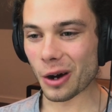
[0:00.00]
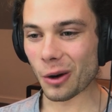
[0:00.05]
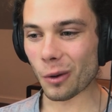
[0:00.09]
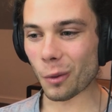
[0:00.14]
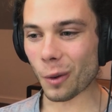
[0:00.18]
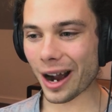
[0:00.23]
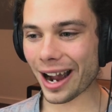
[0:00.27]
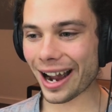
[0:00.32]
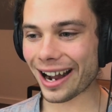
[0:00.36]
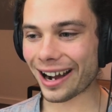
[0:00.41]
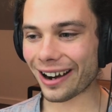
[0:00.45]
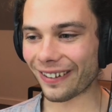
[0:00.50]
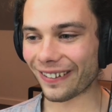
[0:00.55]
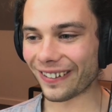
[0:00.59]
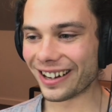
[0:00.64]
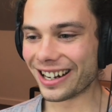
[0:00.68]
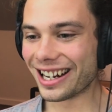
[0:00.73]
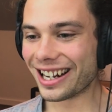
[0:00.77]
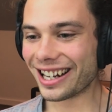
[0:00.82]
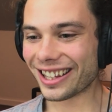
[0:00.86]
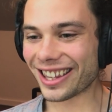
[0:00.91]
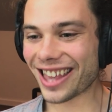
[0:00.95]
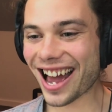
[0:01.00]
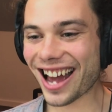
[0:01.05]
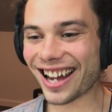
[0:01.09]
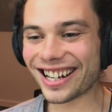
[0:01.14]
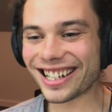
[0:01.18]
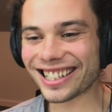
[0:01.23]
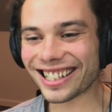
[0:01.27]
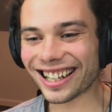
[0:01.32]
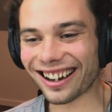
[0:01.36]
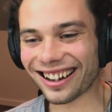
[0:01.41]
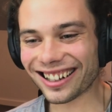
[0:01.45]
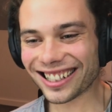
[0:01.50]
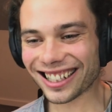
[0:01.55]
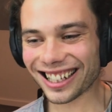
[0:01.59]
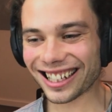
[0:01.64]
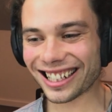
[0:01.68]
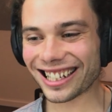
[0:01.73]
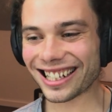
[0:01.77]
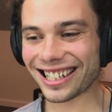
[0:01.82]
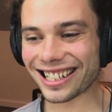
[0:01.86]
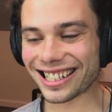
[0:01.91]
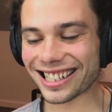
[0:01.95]
Wow, that is
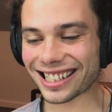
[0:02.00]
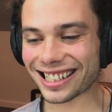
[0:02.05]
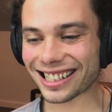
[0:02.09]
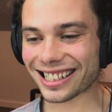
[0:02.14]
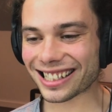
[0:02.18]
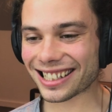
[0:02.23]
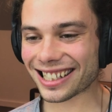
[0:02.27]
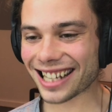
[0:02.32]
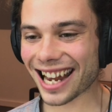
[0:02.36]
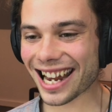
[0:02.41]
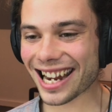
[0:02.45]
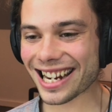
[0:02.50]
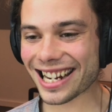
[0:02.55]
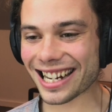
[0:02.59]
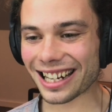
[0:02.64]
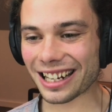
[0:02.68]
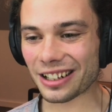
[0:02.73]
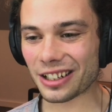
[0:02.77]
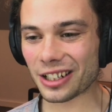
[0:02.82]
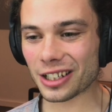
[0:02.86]
utterly insane.